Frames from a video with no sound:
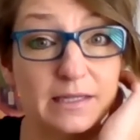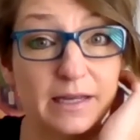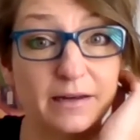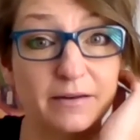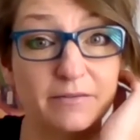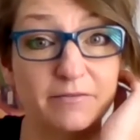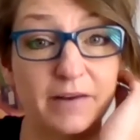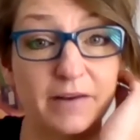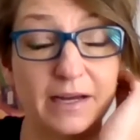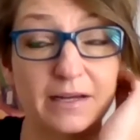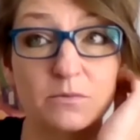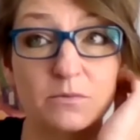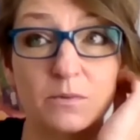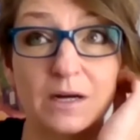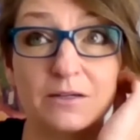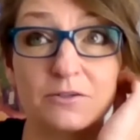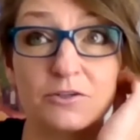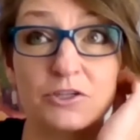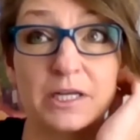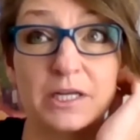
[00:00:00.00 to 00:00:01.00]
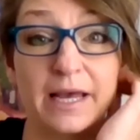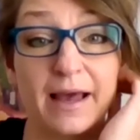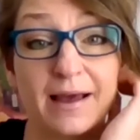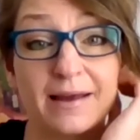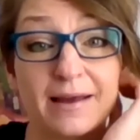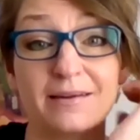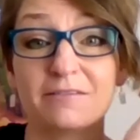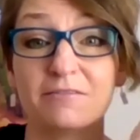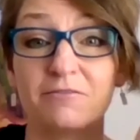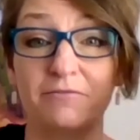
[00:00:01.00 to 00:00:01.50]
And in fact, while she
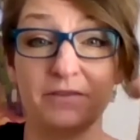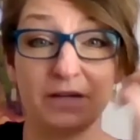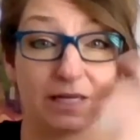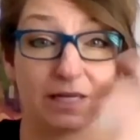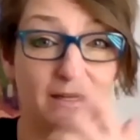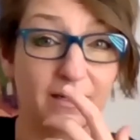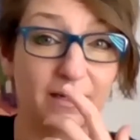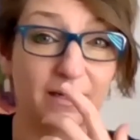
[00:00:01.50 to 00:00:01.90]
had a fitted